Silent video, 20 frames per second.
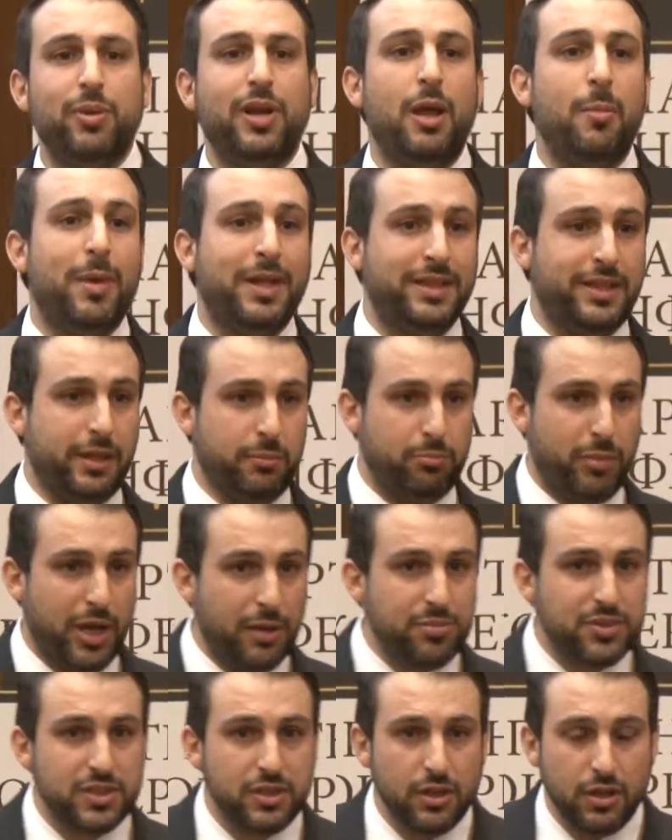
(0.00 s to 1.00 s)
implementing
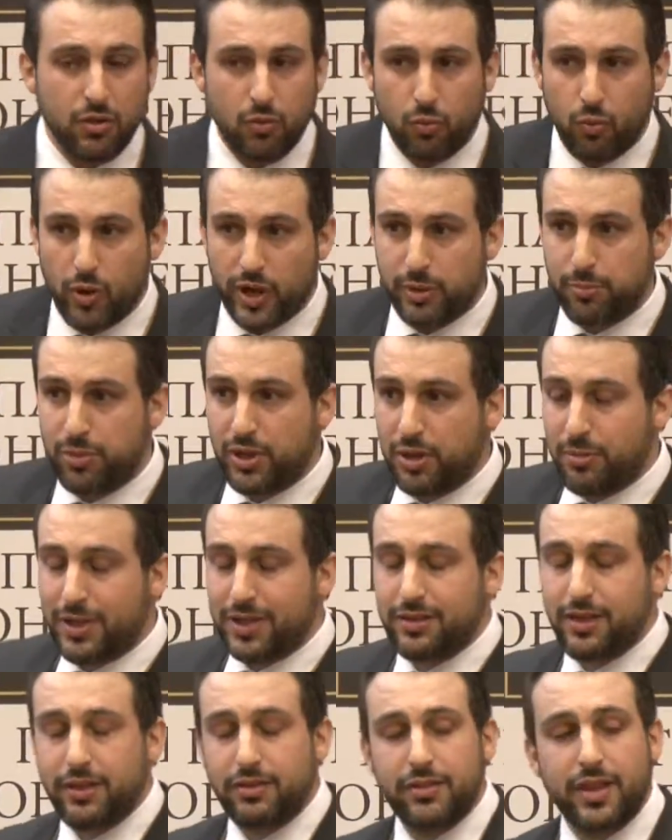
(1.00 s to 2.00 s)
BEPS, we are
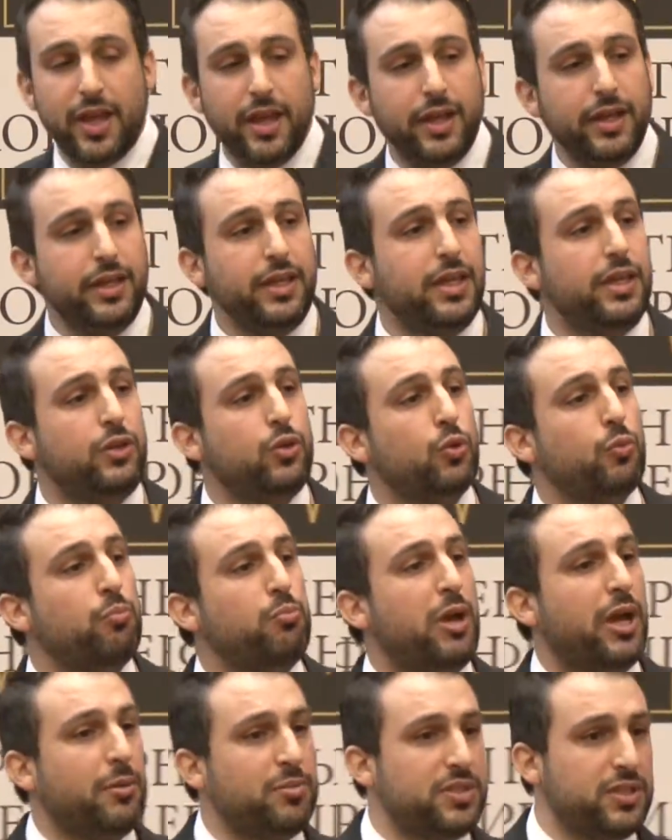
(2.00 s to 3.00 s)
implementing the EU
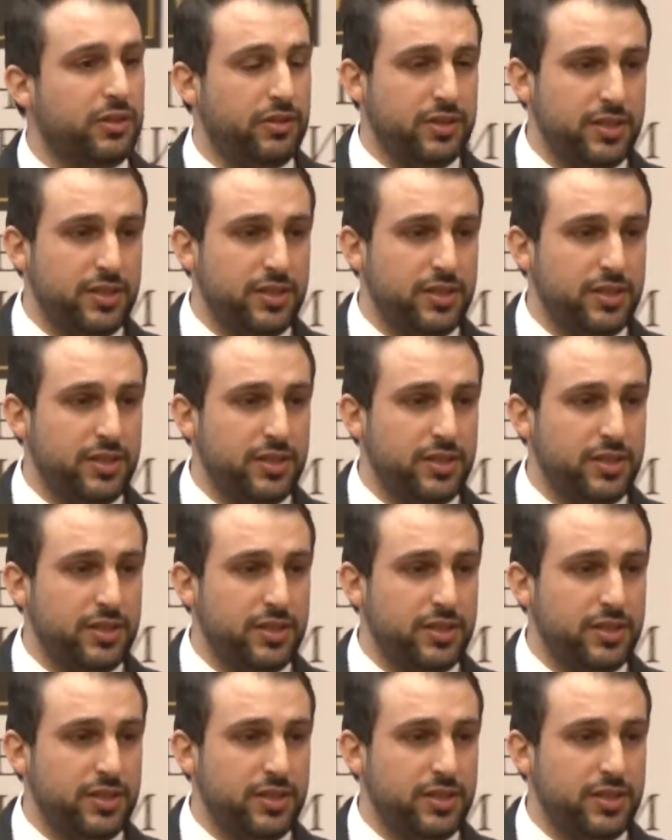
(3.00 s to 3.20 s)
BEPS.